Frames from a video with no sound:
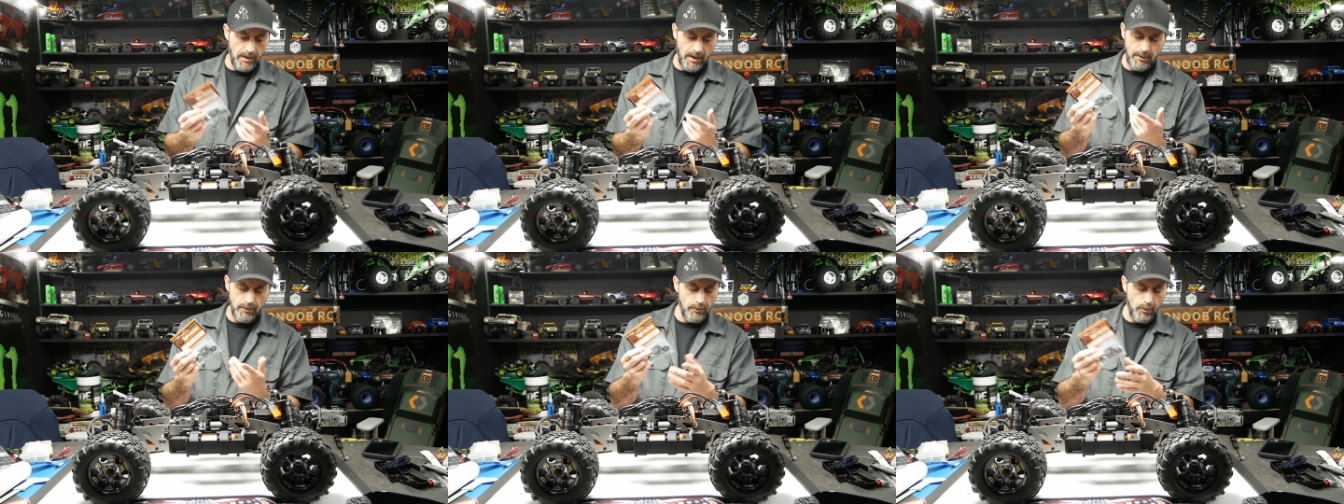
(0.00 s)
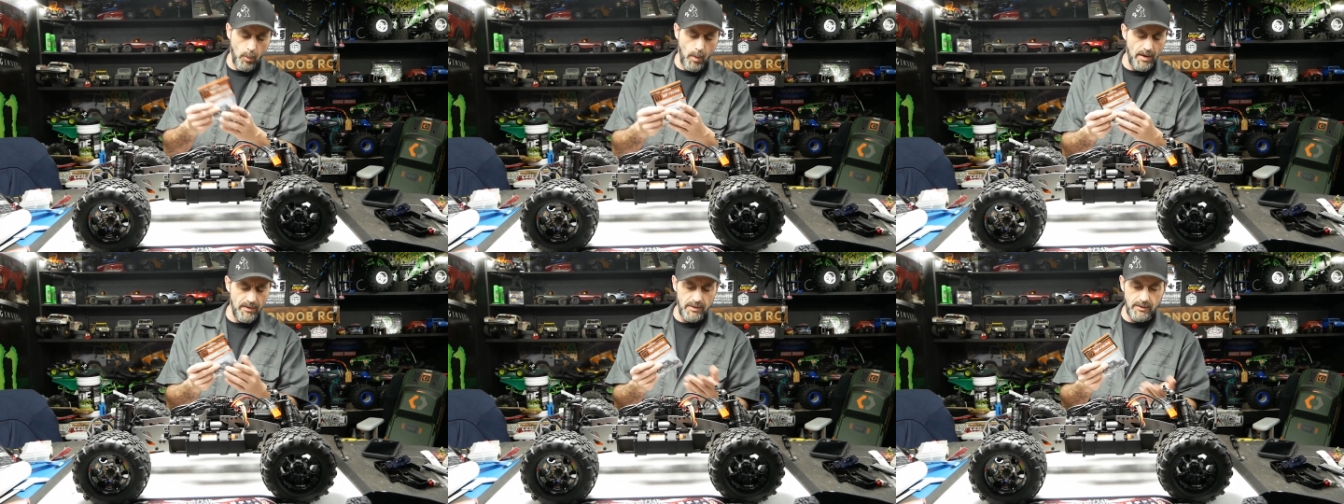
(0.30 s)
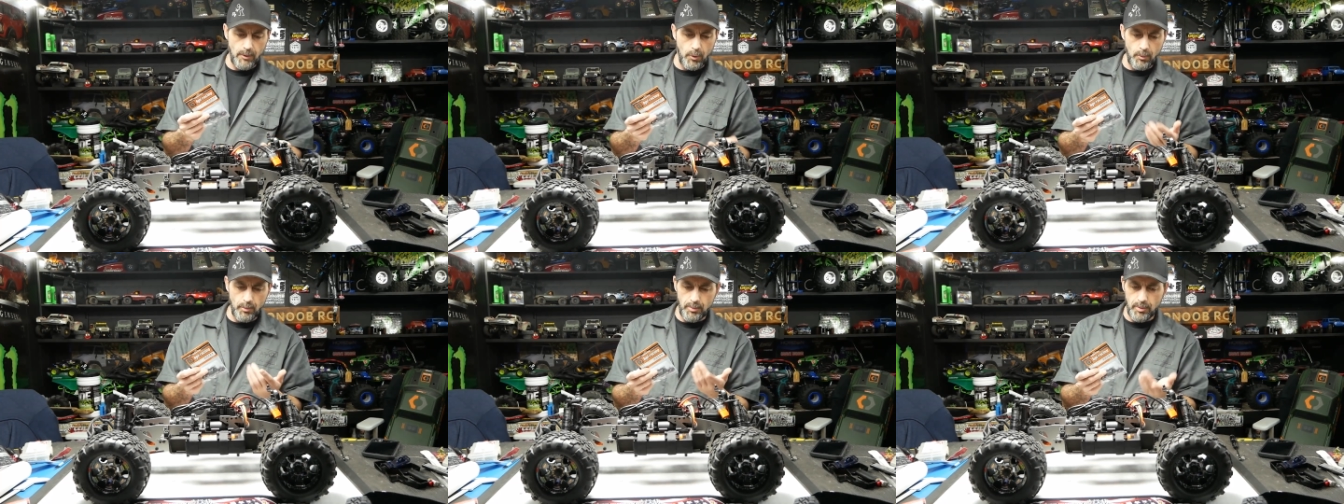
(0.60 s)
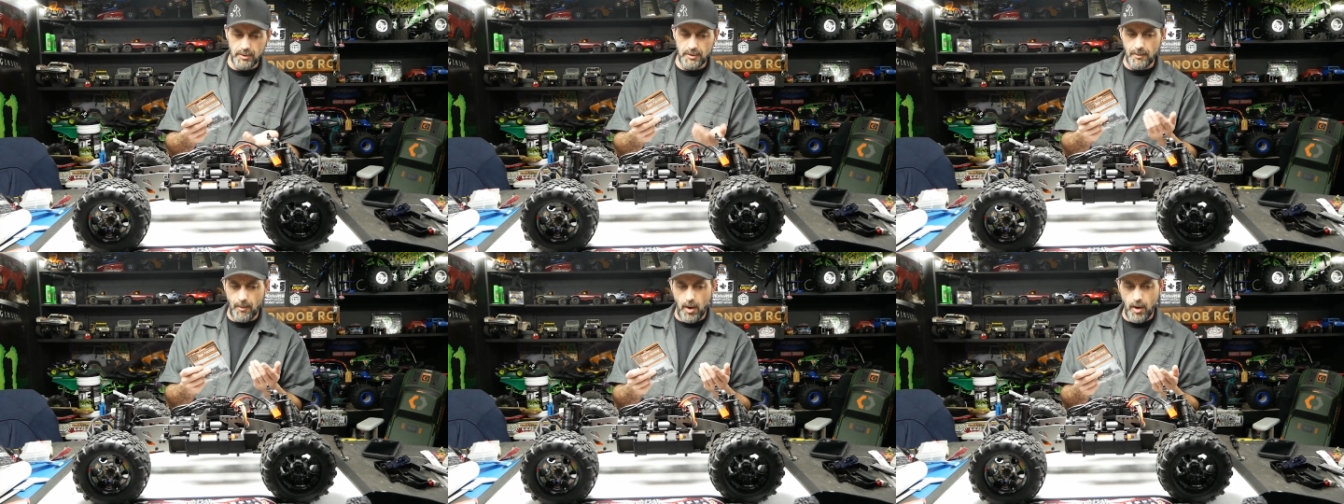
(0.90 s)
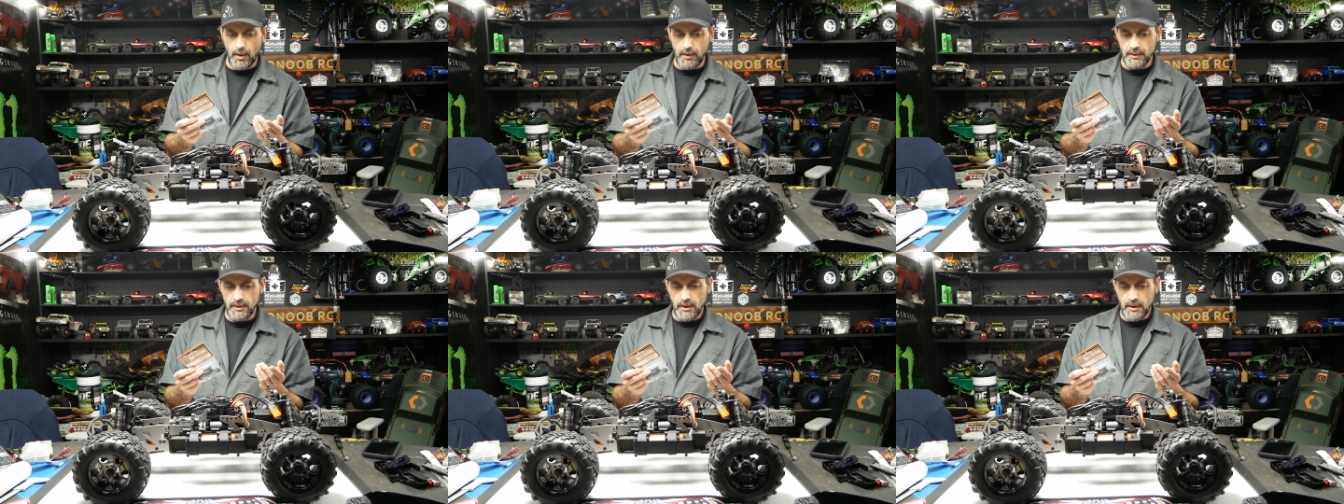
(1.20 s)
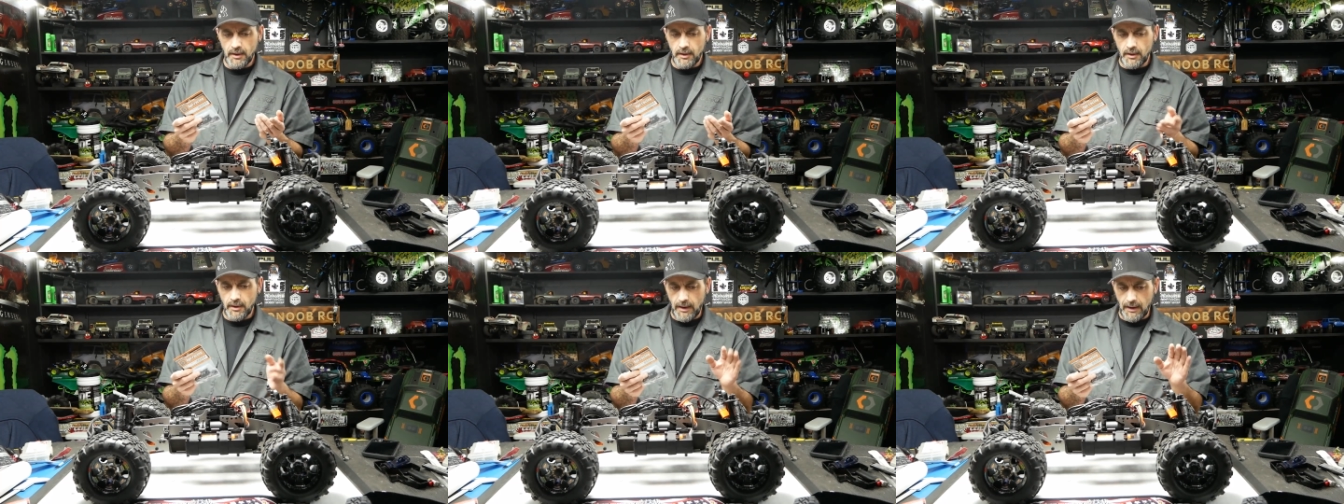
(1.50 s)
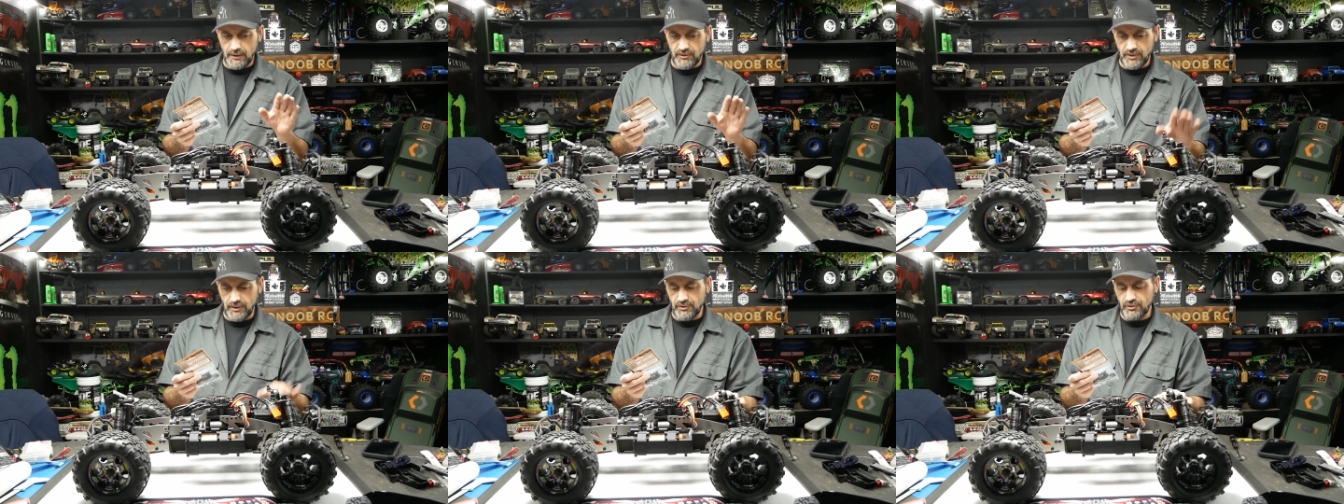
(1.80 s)
I don't know why they don't put them on
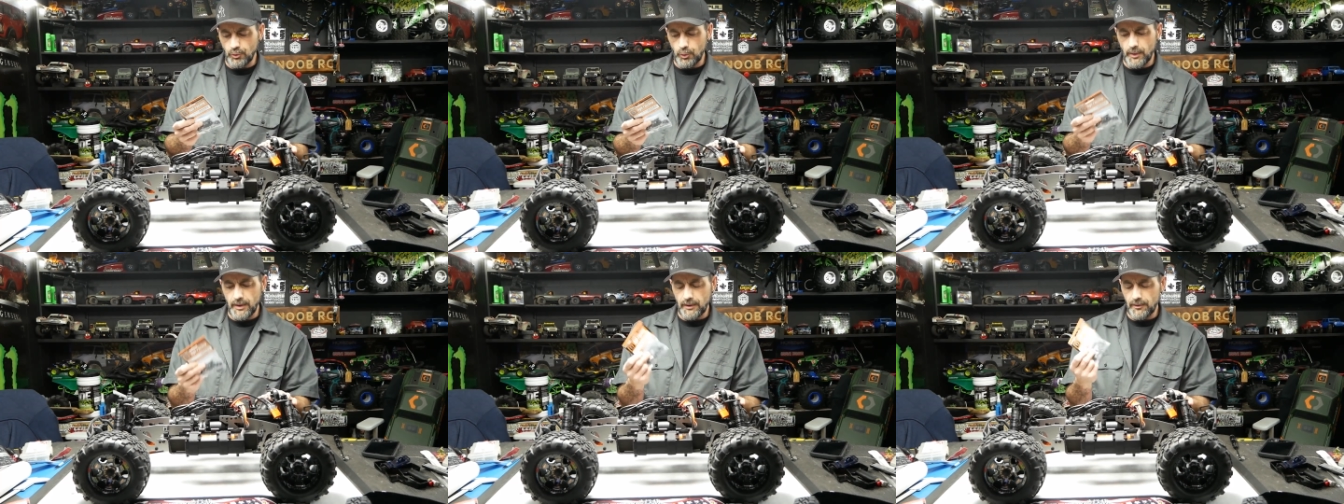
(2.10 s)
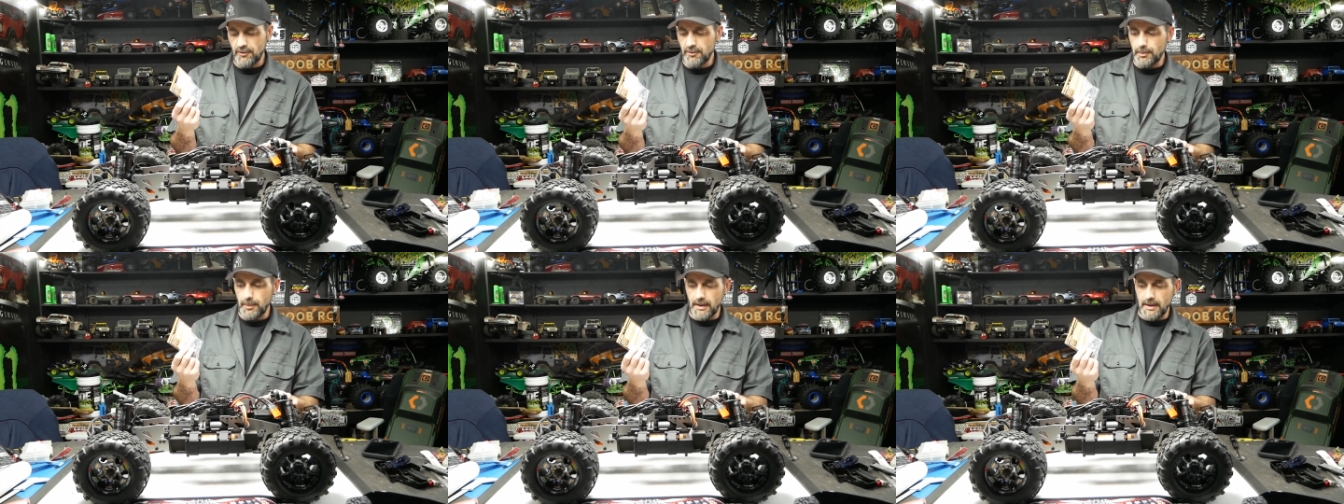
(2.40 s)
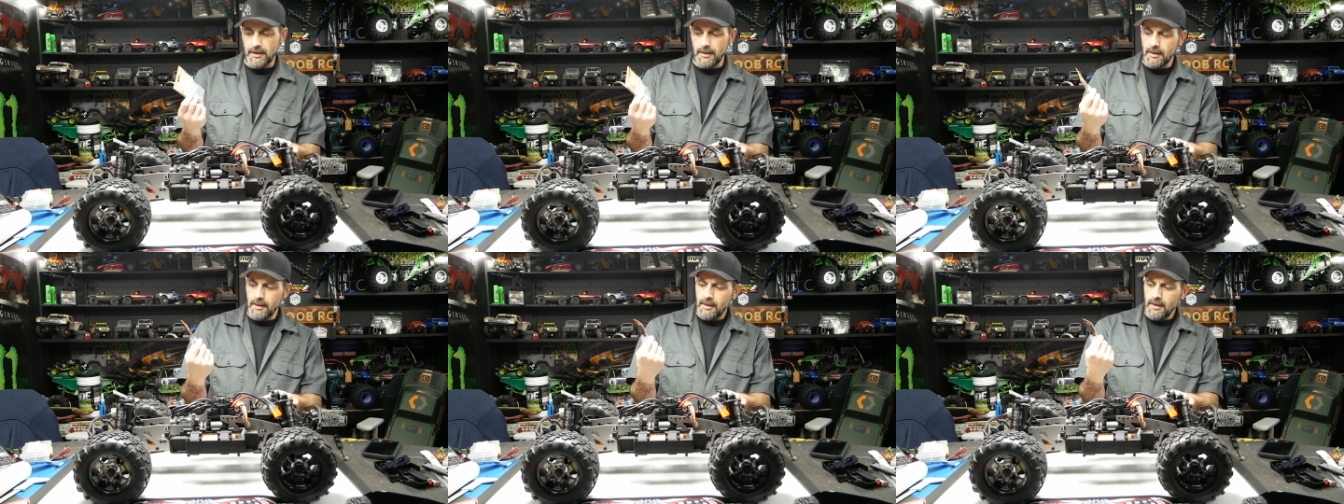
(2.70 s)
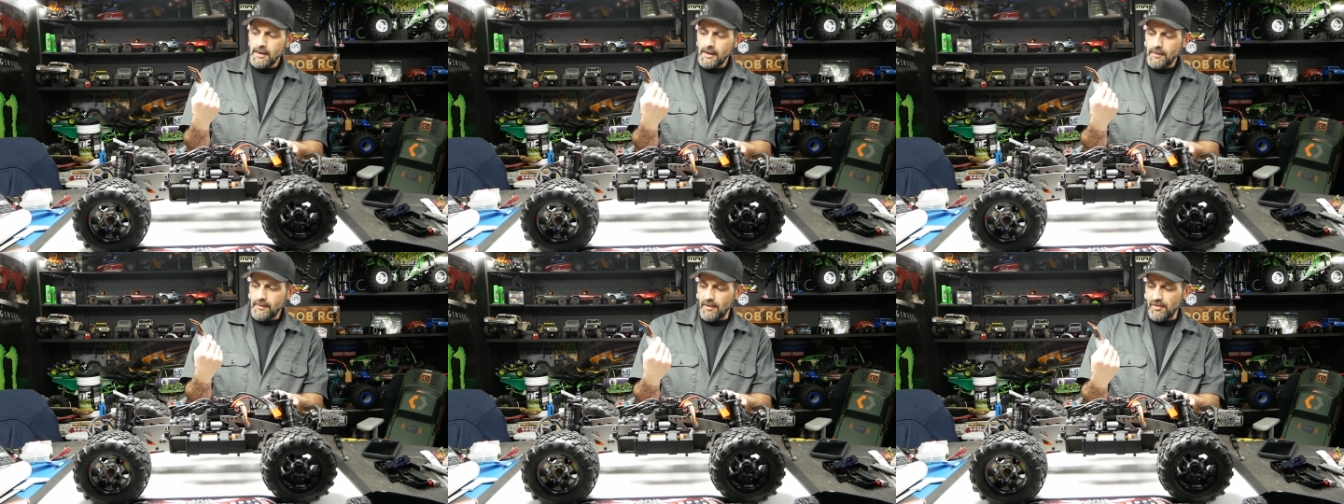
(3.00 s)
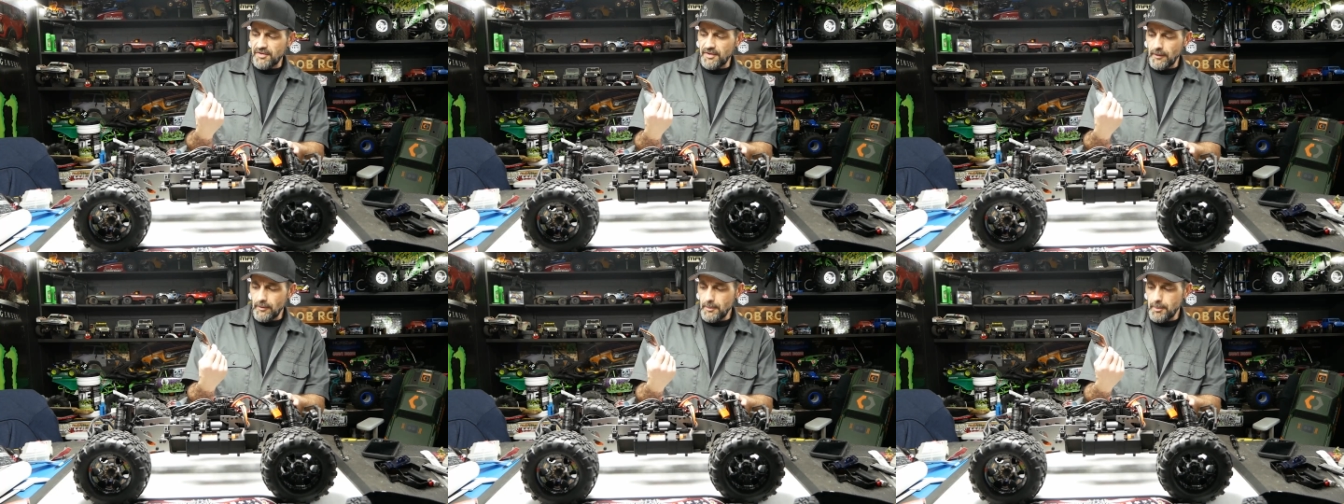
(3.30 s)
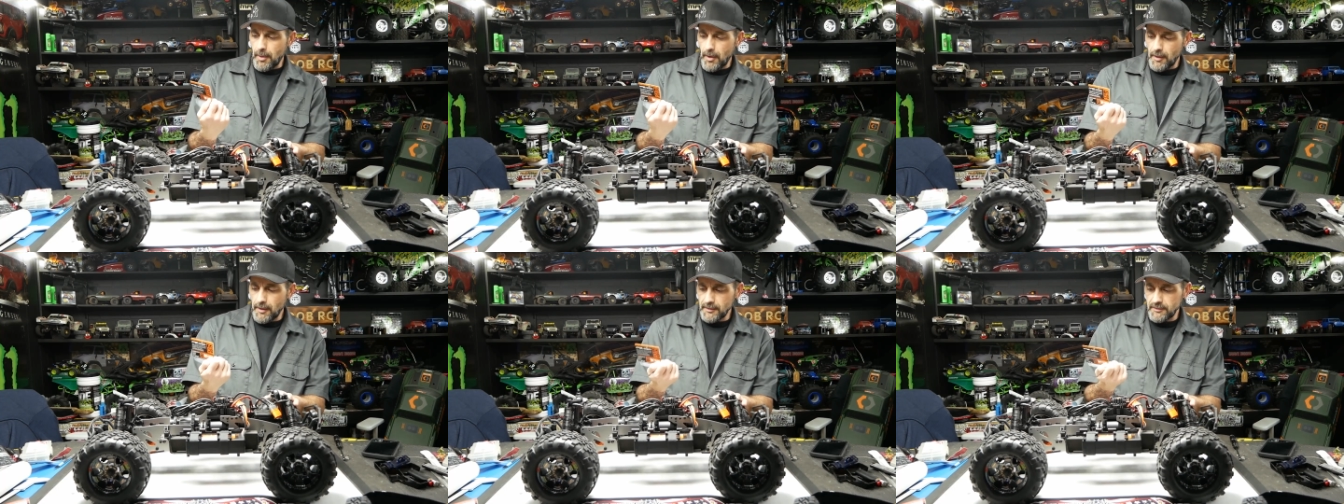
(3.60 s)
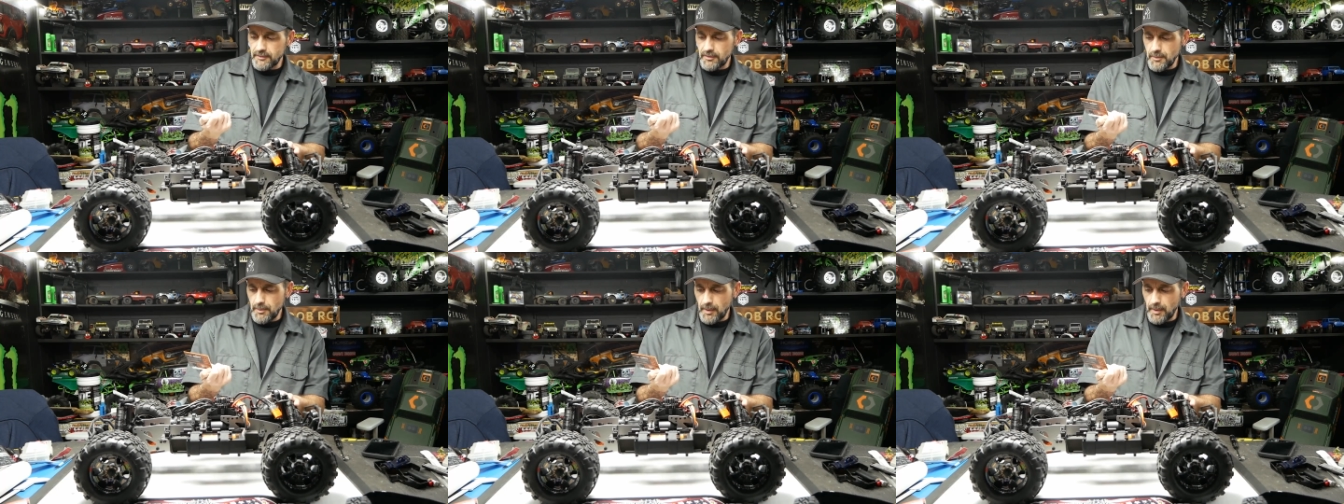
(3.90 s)
and change the wheels, but they sell the parts.